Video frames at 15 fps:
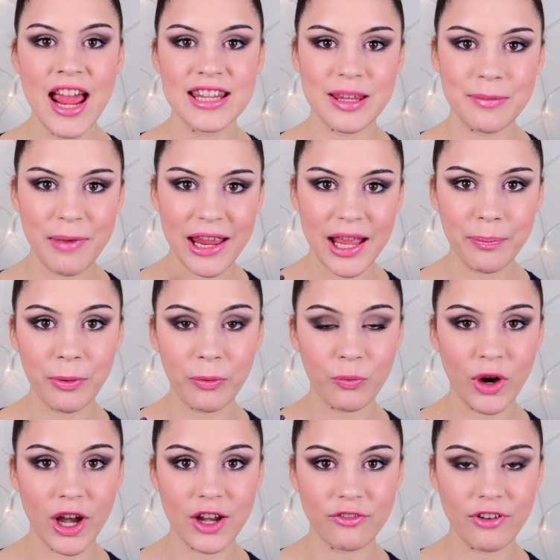The makeup I'm
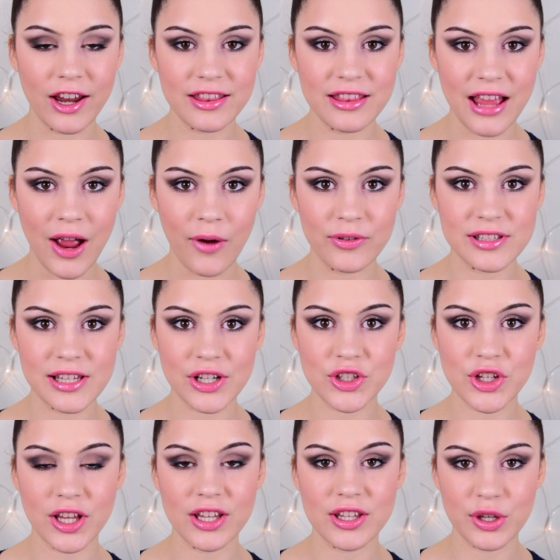wearing right now is
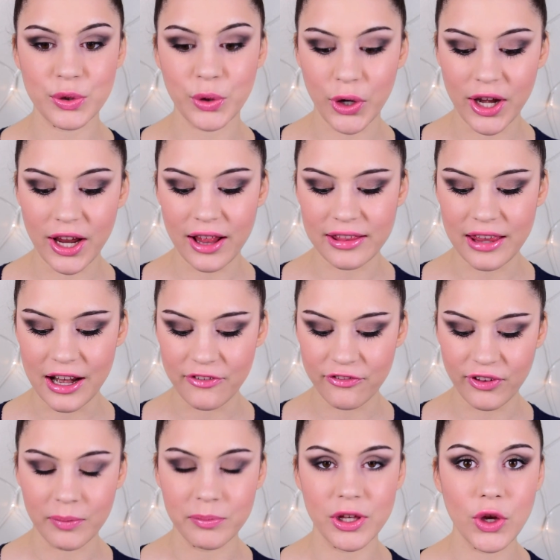actually a tutorial that I
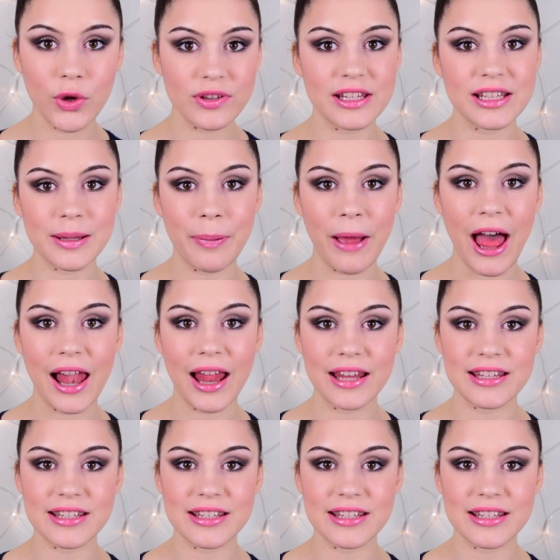filmed using the palette.